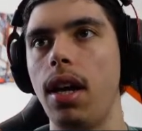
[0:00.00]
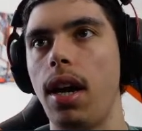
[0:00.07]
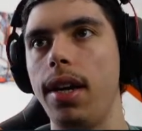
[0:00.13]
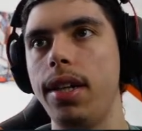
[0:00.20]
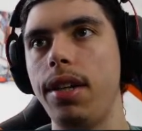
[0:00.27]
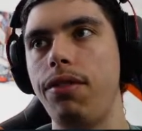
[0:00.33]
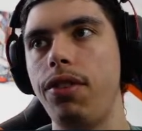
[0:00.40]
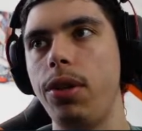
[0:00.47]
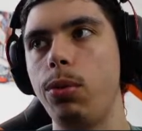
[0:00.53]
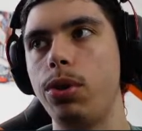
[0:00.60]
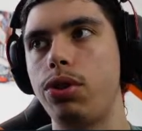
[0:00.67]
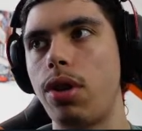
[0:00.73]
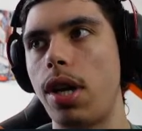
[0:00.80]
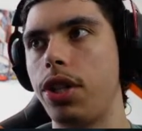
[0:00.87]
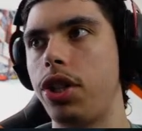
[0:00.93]
I definitely
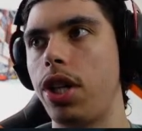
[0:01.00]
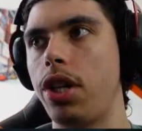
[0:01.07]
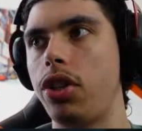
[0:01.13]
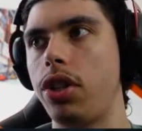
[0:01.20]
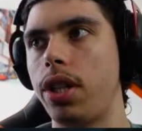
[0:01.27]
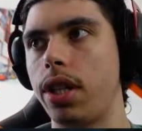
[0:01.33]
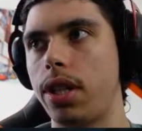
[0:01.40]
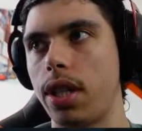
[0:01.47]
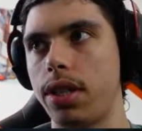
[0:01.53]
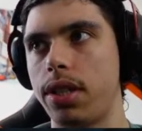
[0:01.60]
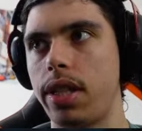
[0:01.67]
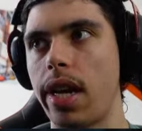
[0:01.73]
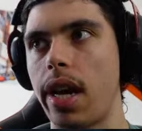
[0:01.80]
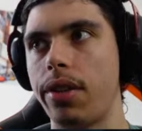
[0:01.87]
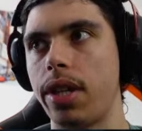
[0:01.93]
would try changing it and
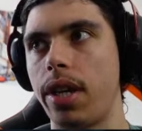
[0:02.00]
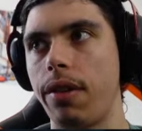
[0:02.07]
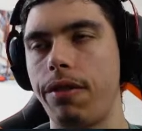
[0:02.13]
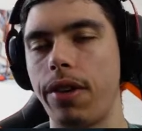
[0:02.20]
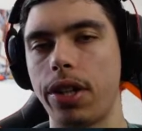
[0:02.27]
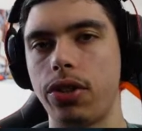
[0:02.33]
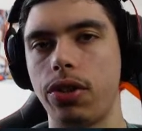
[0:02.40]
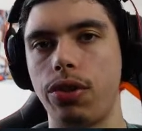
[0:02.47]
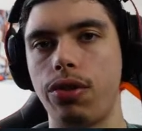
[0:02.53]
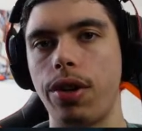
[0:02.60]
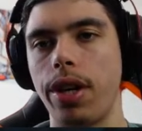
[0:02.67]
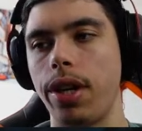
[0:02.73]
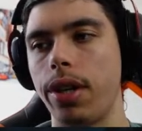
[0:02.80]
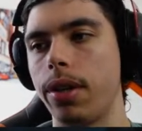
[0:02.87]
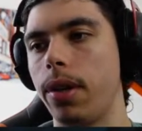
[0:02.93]
see how that affects your
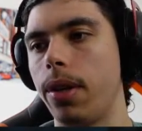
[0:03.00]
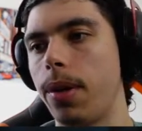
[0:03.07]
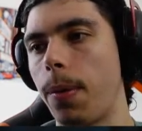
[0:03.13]
trading.